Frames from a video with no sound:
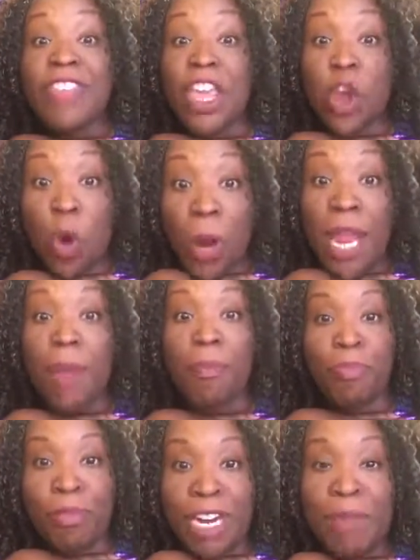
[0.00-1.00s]
They quit
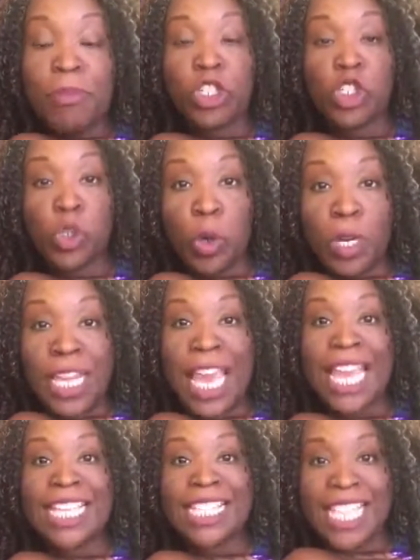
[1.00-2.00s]
prematurely,
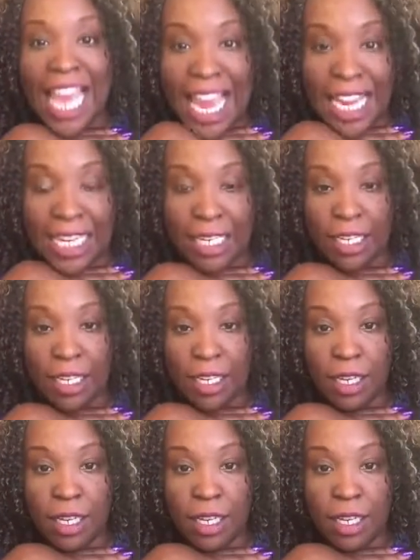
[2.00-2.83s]
exactly.